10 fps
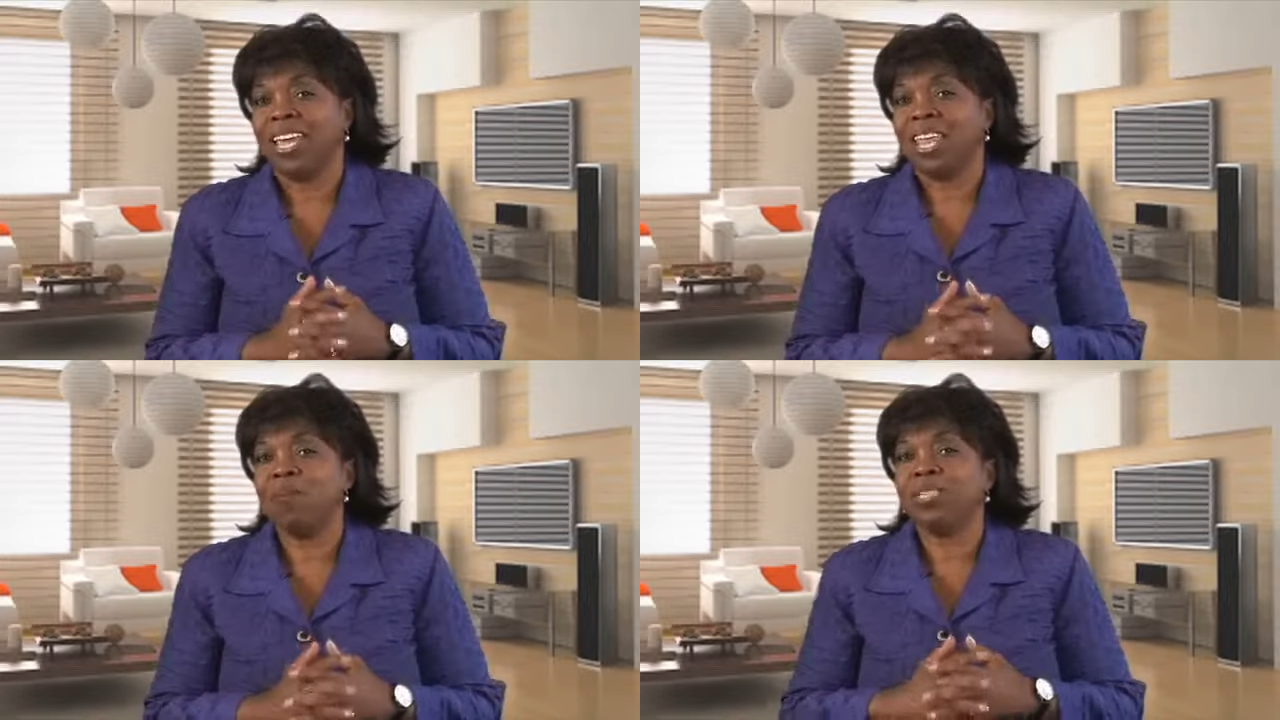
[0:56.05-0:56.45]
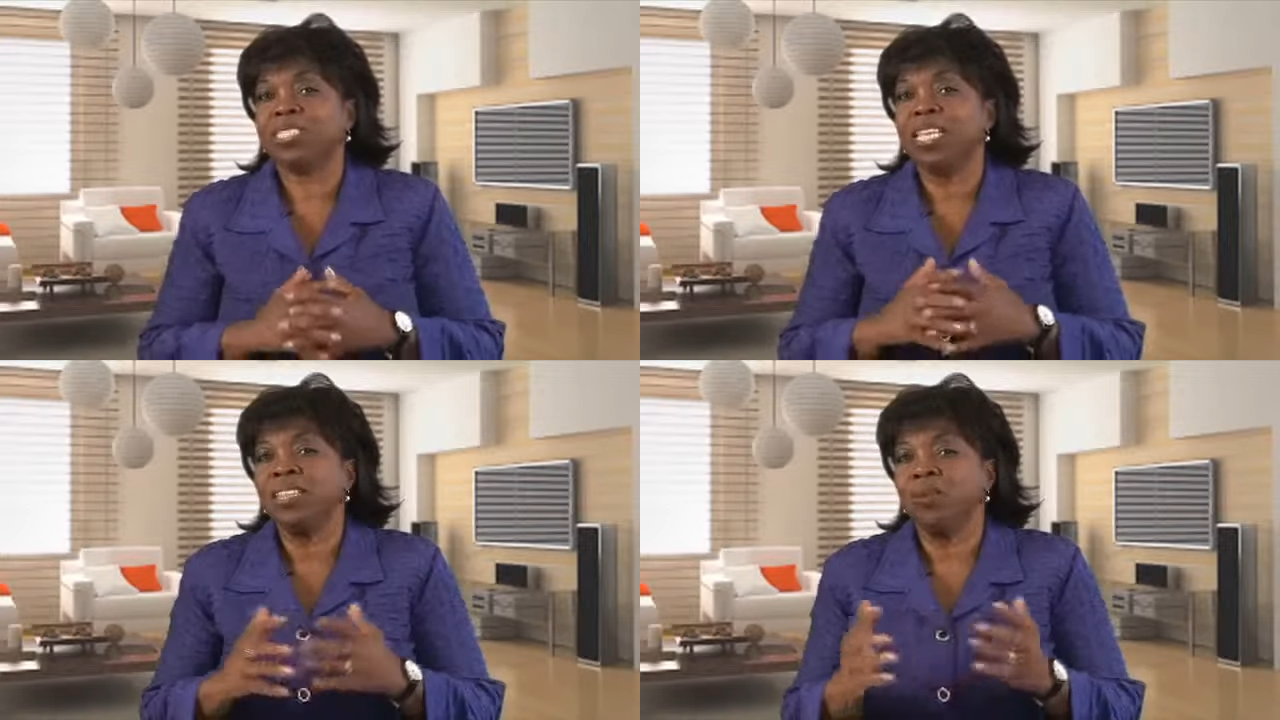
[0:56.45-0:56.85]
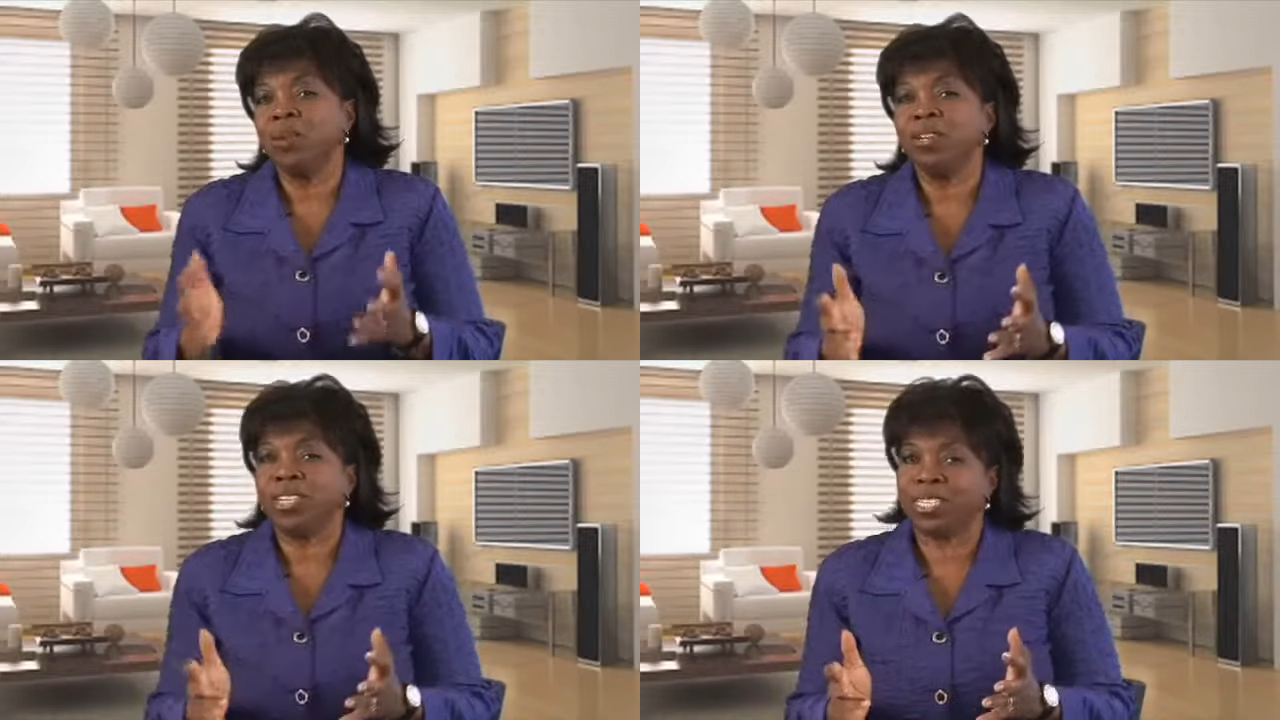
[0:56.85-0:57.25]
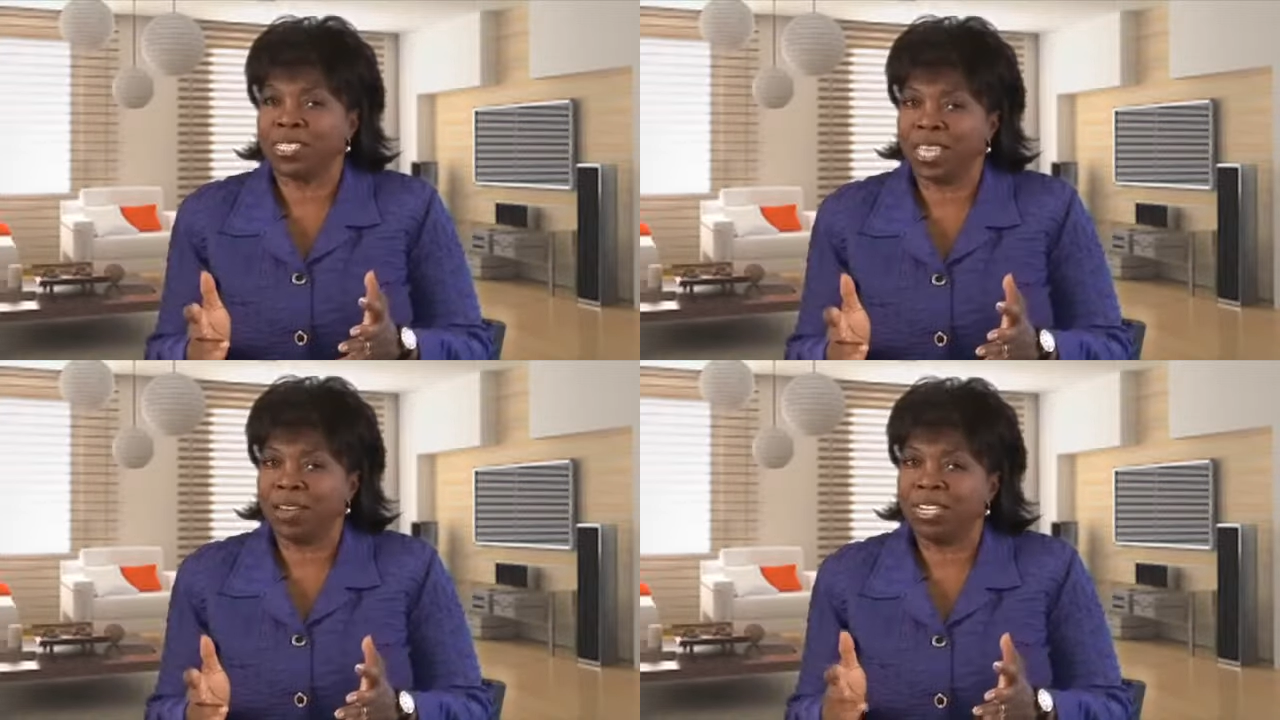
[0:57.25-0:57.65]
He was in the wilderness
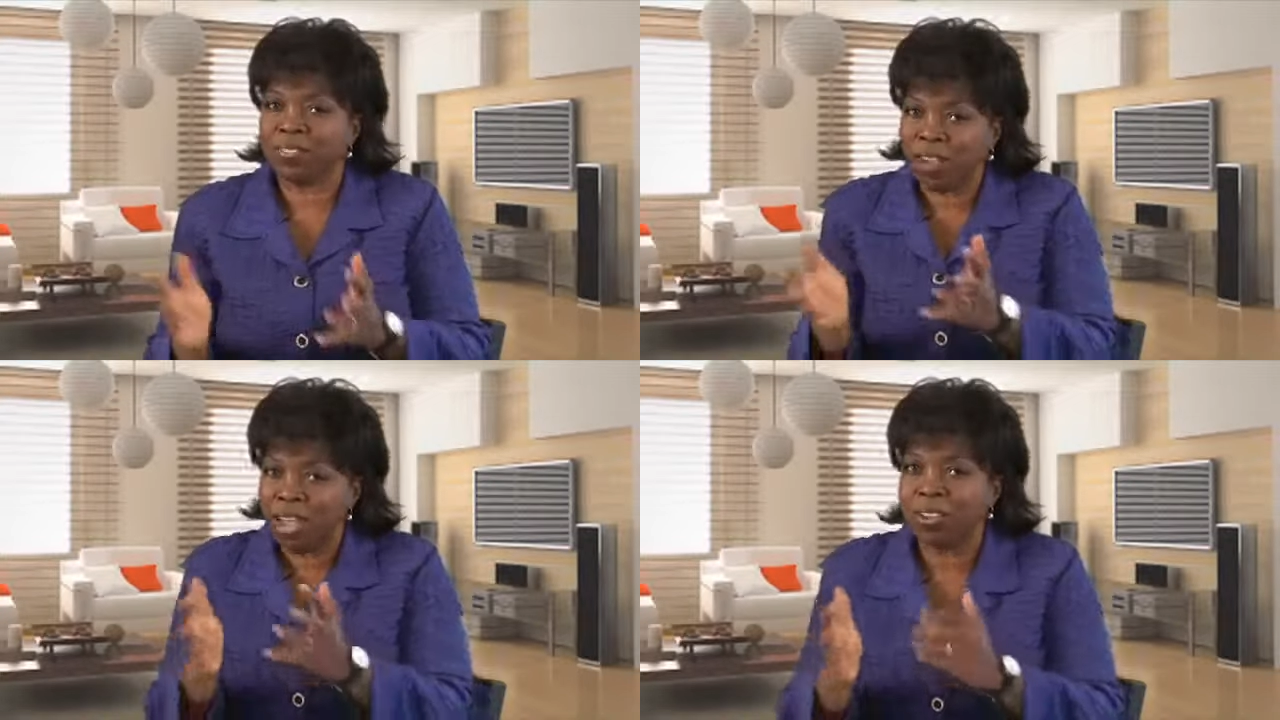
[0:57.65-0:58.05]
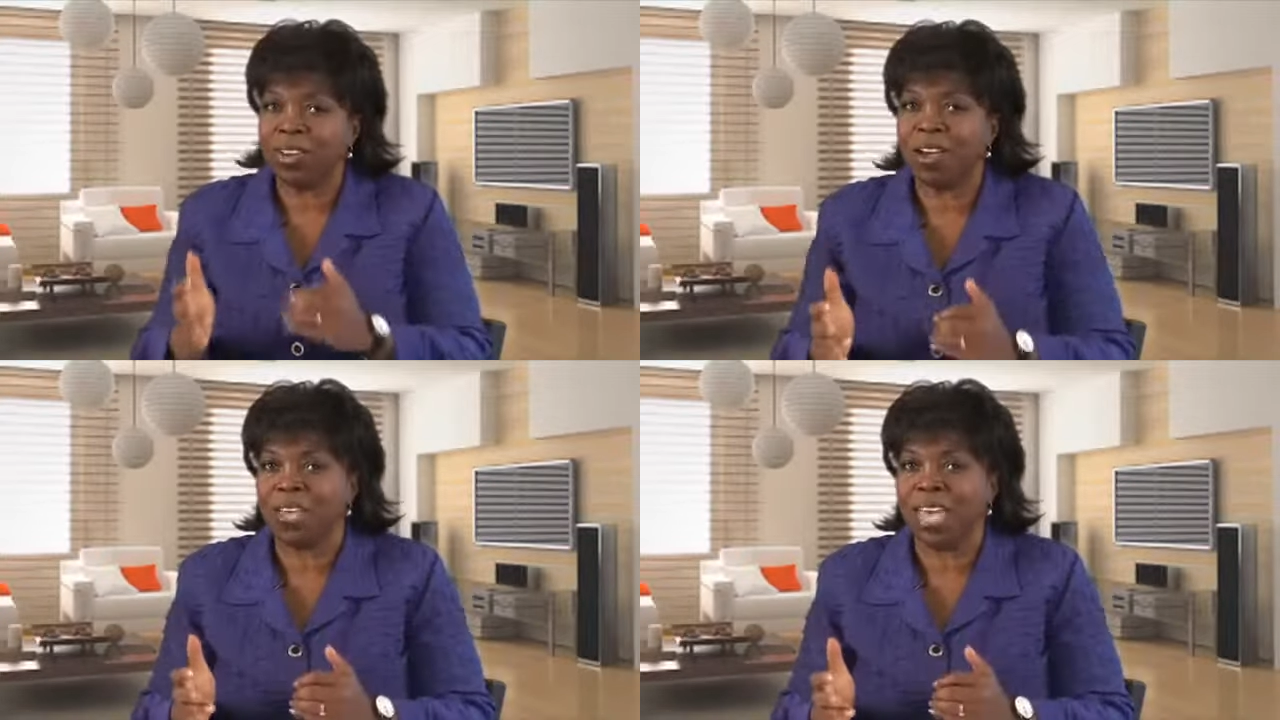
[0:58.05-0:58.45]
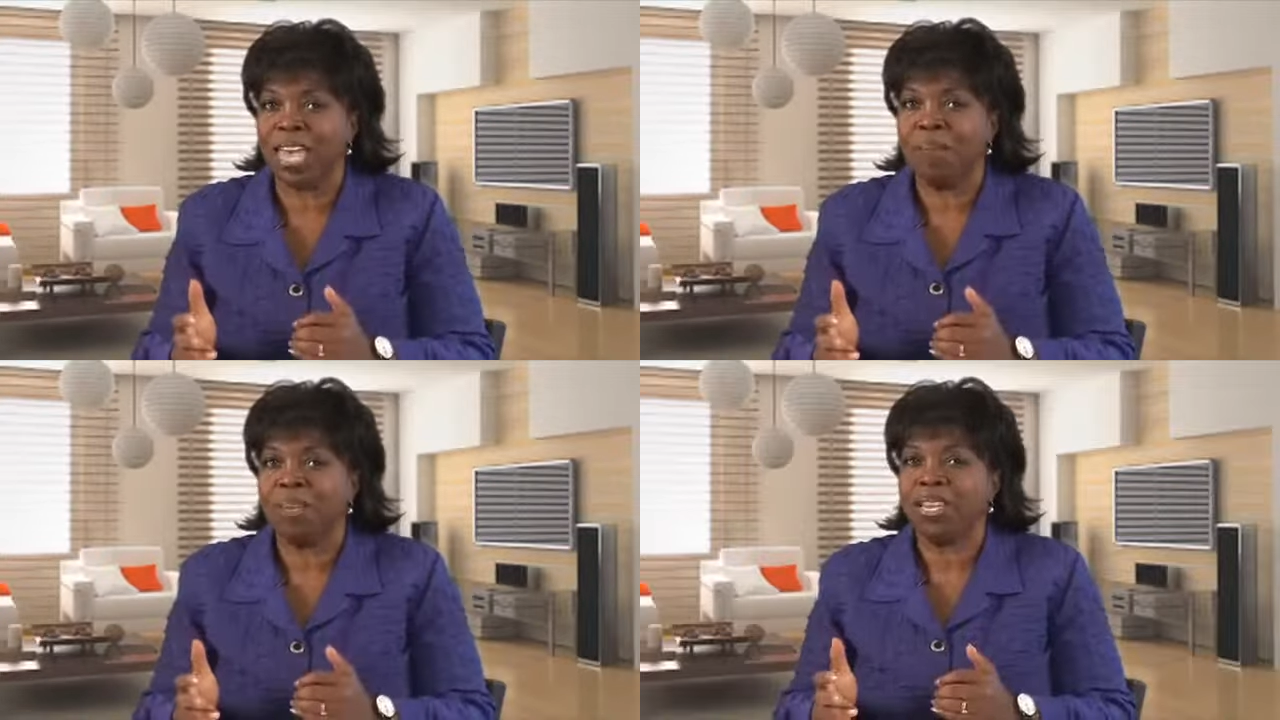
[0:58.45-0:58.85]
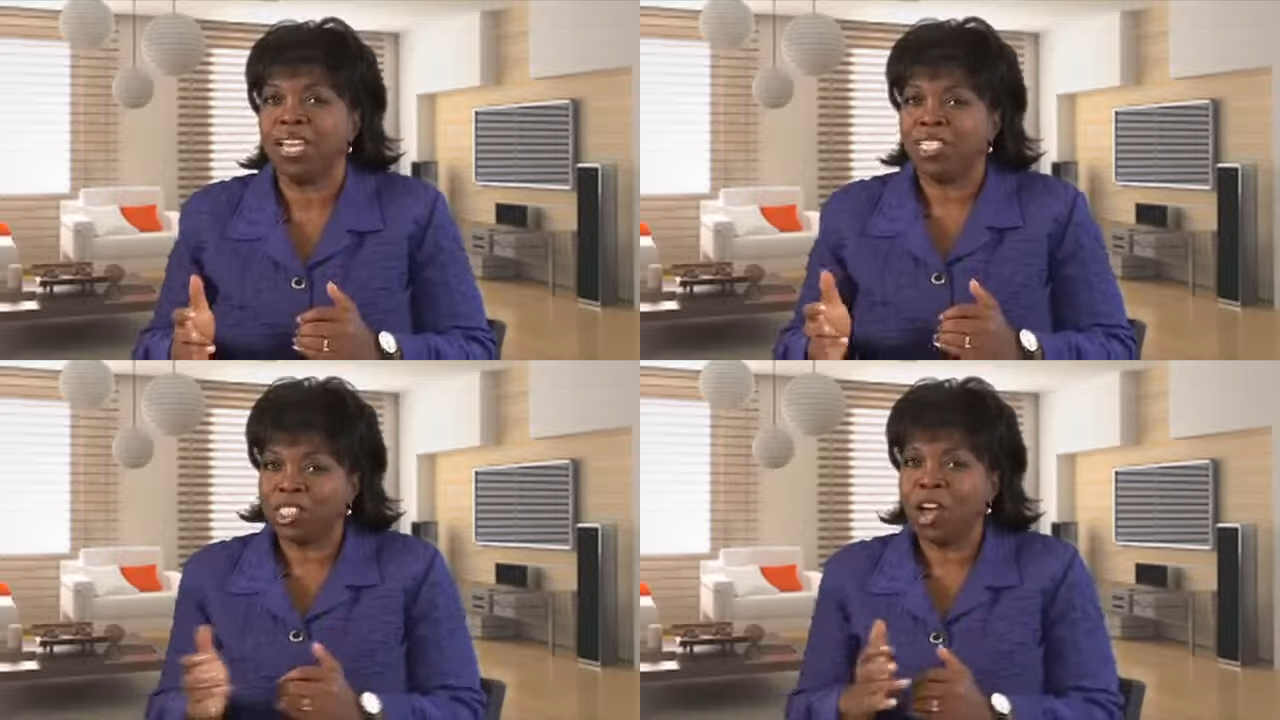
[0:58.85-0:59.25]
there, and his father-in-law came and
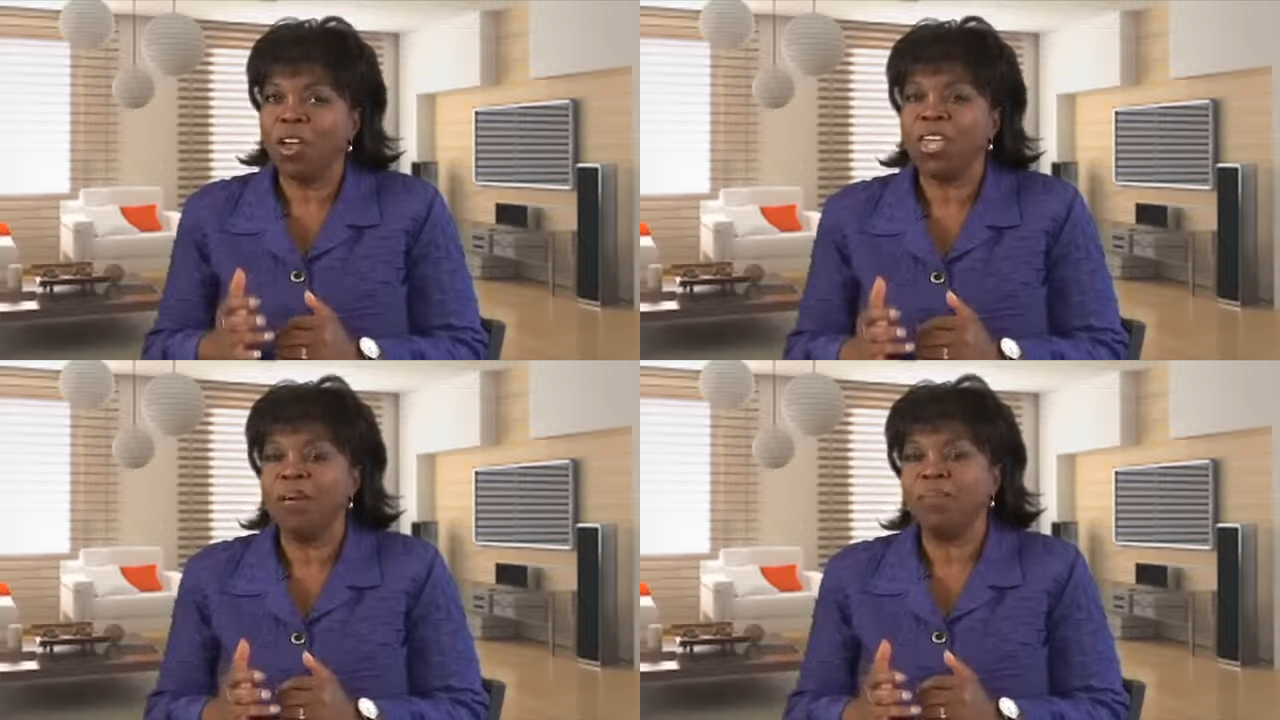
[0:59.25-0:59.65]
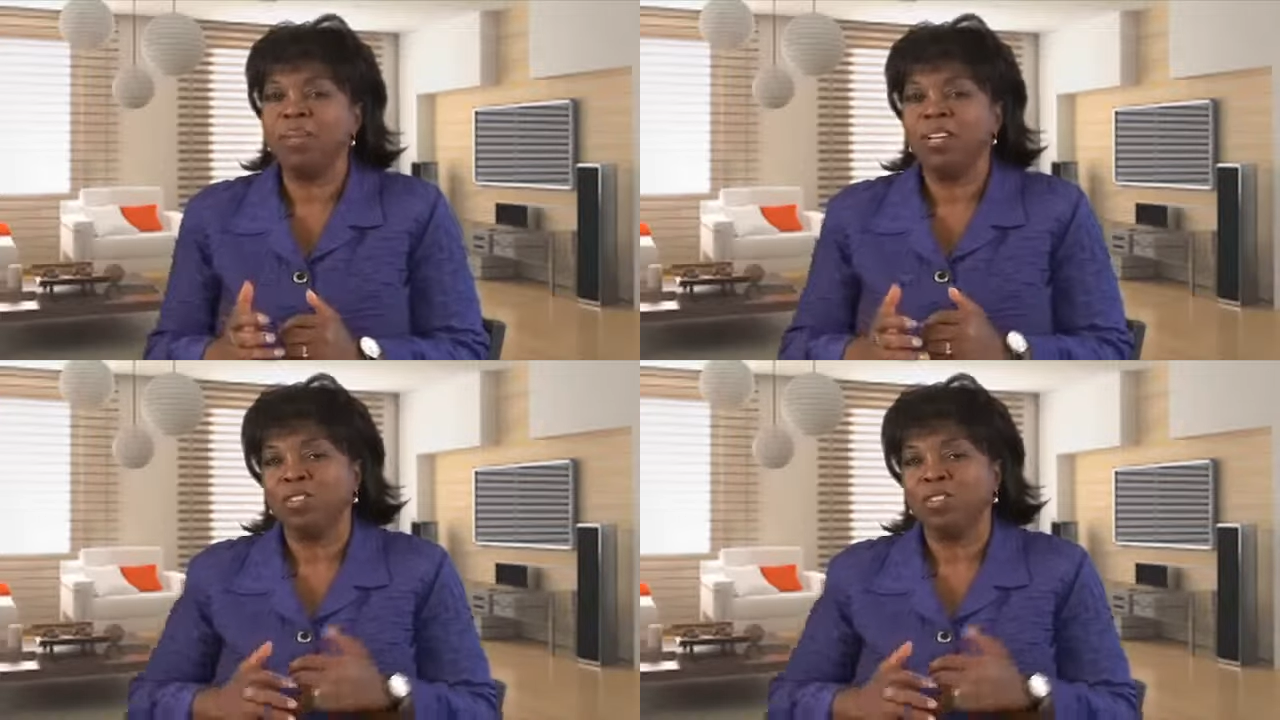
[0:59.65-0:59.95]
saw him